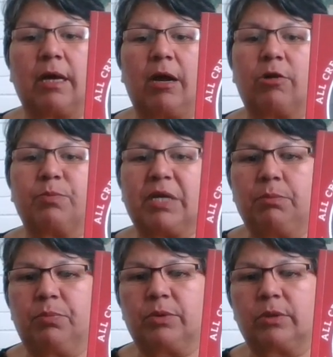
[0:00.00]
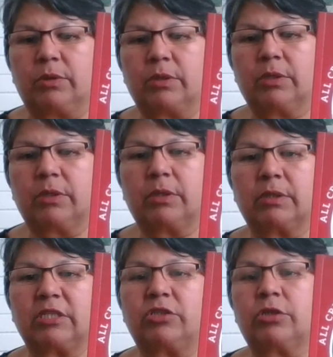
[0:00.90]
our people
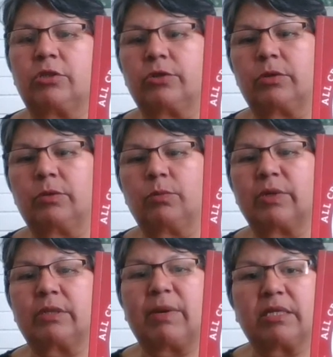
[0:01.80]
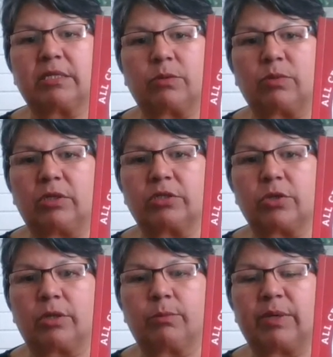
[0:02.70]
need to learn what the medicine wheel is
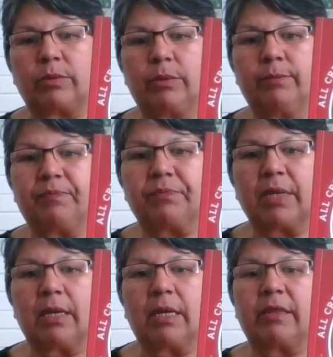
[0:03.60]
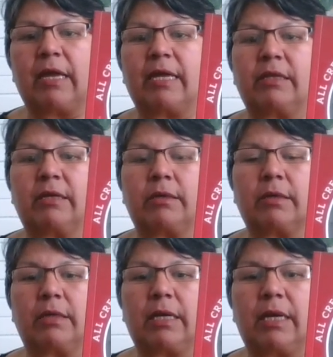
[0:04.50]
all about and
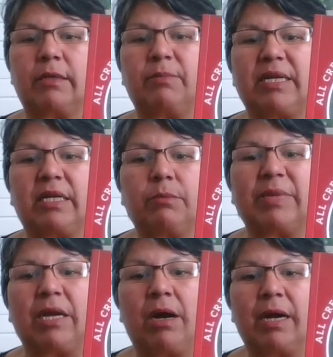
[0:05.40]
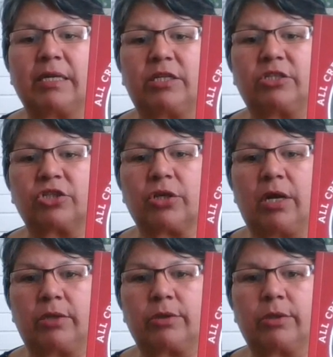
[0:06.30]
the meaning behind each
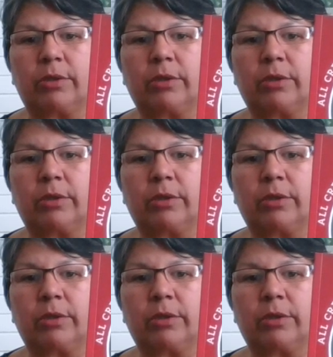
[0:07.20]
color.